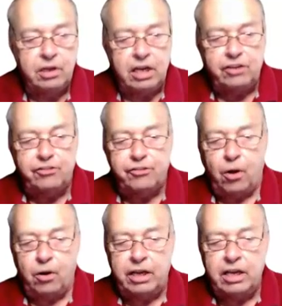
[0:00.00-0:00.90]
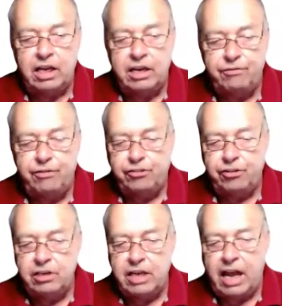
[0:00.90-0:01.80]
Installing an
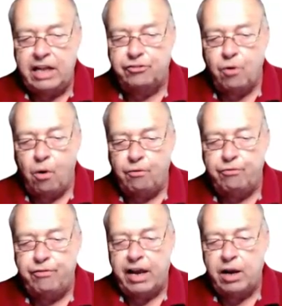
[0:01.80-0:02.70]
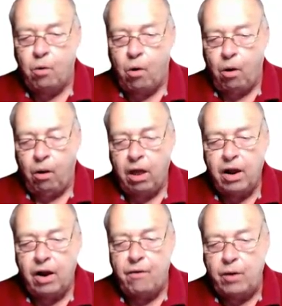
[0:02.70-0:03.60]
efficient and strong firewall
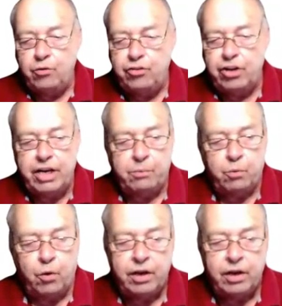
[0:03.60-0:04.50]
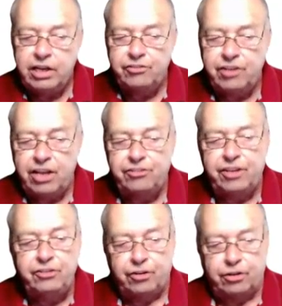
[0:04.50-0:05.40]
around your network is
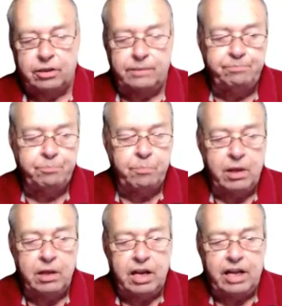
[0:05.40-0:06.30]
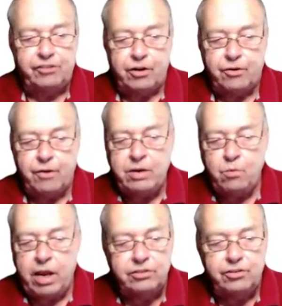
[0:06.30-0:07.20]
essential. It's a great
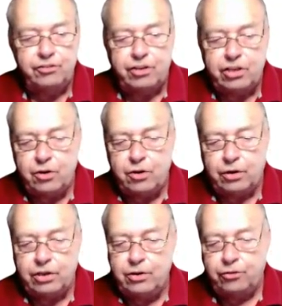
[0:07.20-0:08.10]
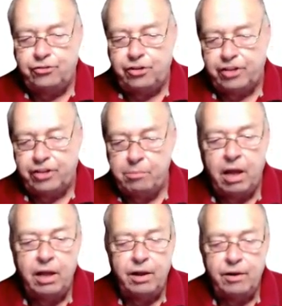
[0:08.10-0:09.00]
way to secure your system
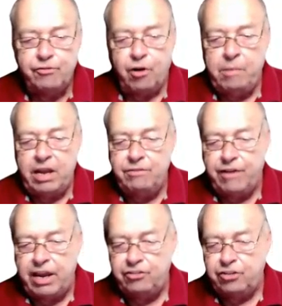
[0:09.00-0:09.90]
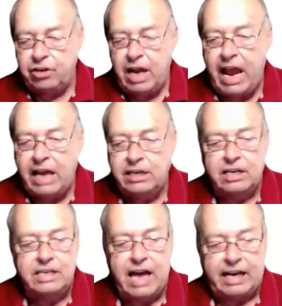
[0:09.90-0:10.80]
from invasion and
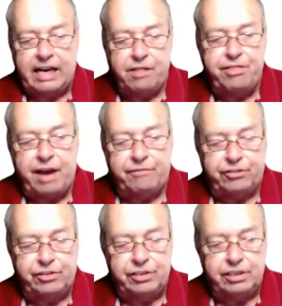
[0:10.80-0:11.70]
data theft.